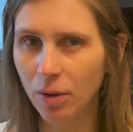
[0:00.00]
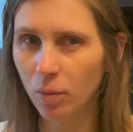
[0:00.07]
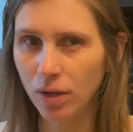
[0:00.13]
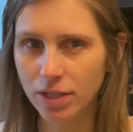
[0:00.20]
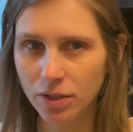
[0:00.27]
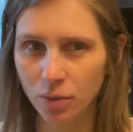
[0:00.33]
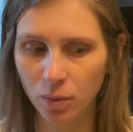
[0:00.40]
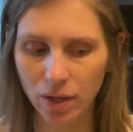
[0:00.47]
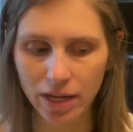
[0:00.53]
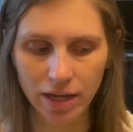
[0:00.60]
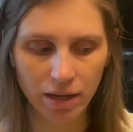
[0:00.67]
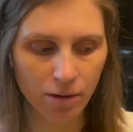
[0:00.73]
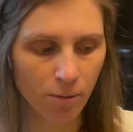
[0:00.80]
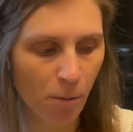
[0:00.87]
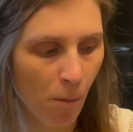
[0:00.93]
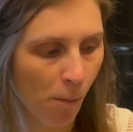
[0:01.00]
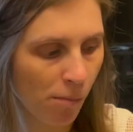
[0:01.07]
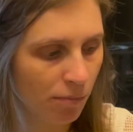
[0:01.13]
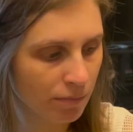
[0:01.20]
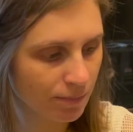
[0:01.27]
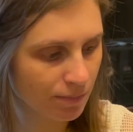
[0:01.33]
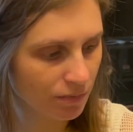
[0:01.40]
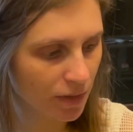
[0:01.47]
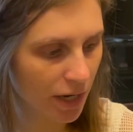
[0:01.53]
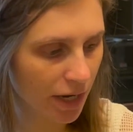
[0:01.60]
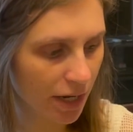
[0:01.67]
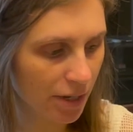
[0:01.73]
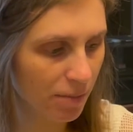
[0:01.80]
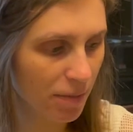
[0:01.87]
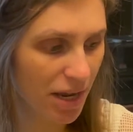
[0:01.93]
once a week.
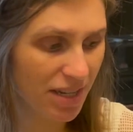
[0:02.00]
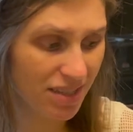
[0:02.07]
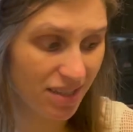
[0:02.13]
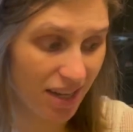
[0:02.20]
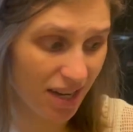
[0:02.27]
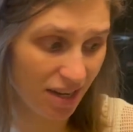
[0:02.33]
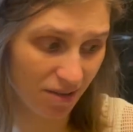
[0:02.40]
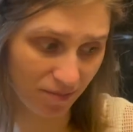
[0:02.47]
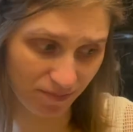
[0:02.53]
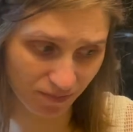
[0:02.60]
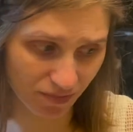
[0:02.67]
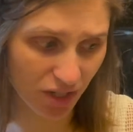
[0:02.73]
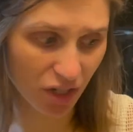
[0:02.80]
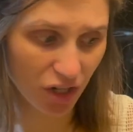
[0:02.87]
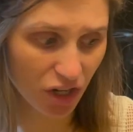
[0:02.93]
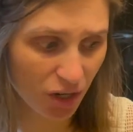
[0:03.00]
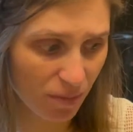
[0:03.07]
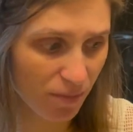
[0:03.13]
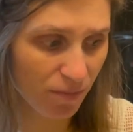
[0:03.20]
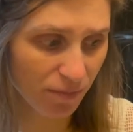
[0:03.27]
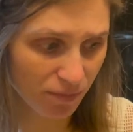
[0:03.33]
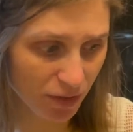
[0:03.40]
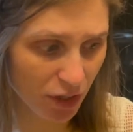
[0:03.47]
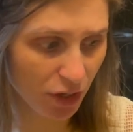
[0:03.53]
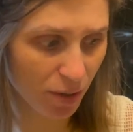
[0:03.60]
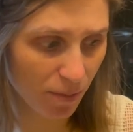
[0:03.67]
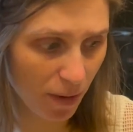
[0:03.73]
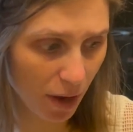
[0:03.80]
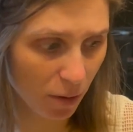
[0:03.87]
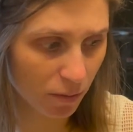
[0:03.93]
And it makes like a good
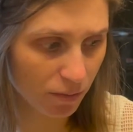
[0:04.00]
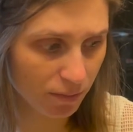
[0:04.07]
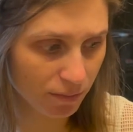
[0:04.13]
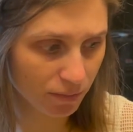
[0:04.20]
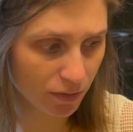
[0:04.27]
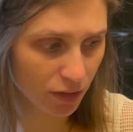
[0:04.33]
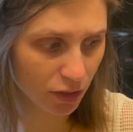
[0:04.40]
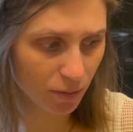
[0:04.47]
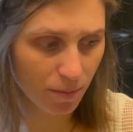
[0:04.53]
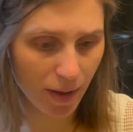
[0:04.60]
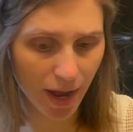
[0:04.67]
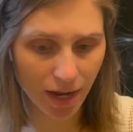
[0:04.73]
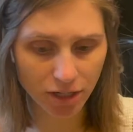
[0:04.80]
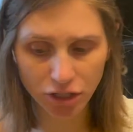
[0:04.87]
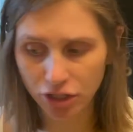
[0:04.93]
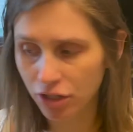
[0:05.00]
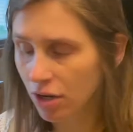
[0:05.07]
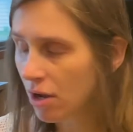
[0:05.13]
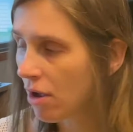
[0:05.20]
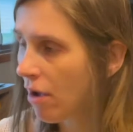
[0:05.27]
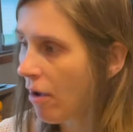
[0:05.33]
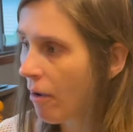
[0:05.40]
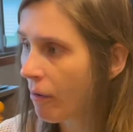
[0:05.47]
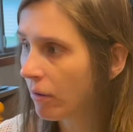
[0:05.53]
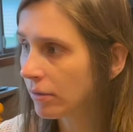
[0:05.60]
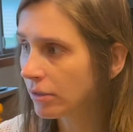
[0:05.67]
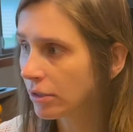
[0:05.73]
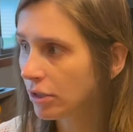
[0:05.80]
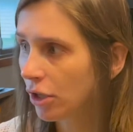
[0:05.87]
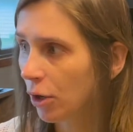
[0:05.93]
amount, good batch.
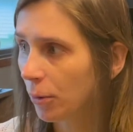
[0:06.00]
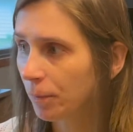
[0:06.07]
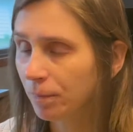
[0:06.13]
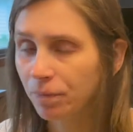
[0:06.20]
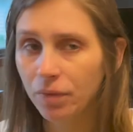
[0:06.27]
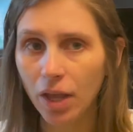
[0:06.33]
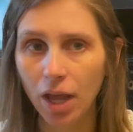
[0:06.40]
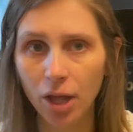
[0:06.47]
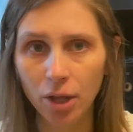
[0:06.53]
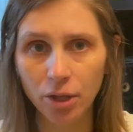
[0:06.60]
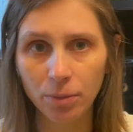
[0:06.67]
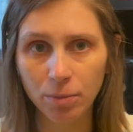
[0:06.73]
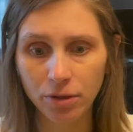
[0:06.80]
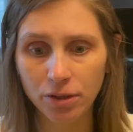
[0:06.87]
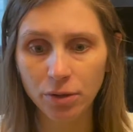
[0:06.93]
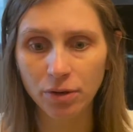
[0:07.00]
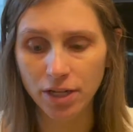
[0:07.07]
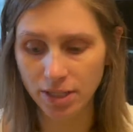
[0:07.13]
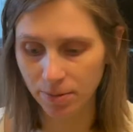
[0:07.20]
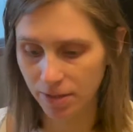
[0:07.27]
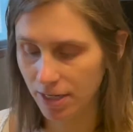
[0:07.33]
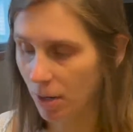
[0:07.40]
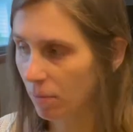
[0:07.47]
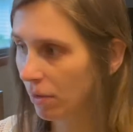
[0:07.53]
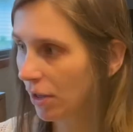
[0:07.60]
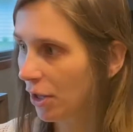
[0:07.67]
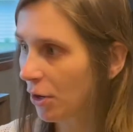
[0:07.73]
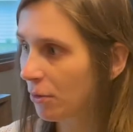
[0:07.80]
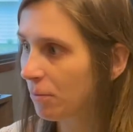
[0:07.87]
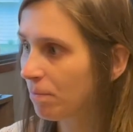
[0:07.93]
So I'll put the recipe down
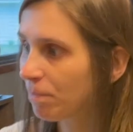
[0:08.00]
below.